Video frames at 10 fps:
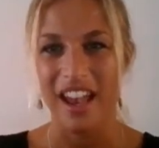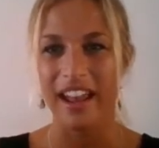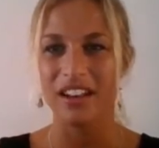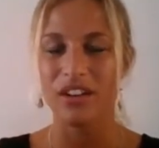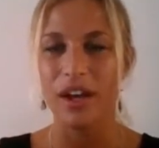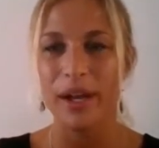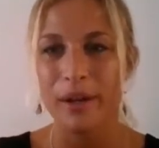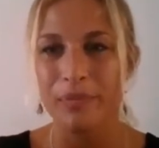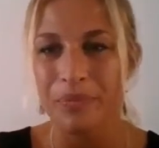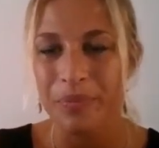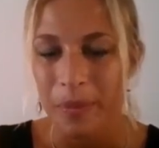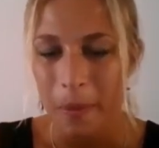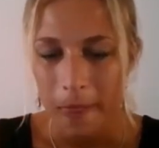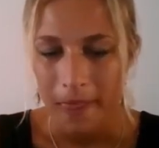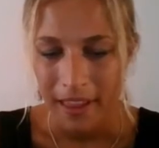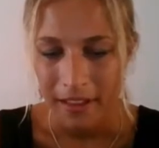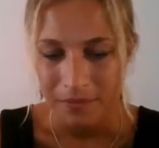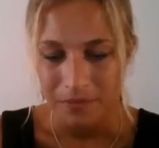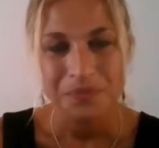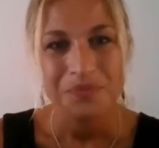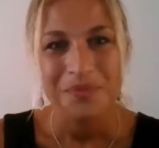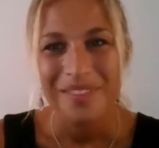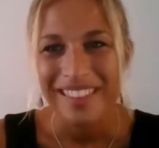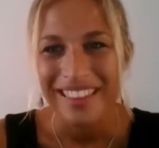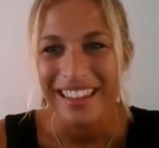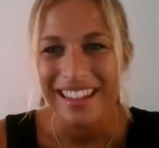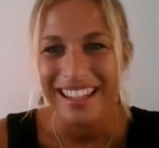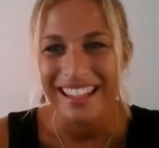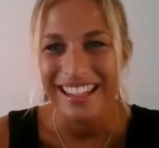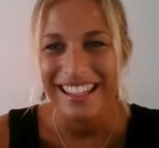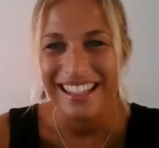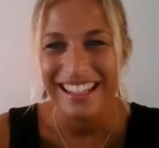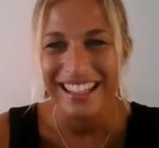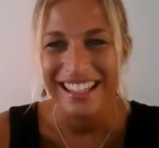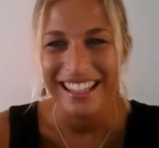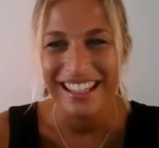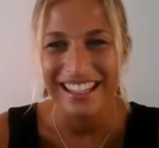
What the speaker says: And in the books, I also have some...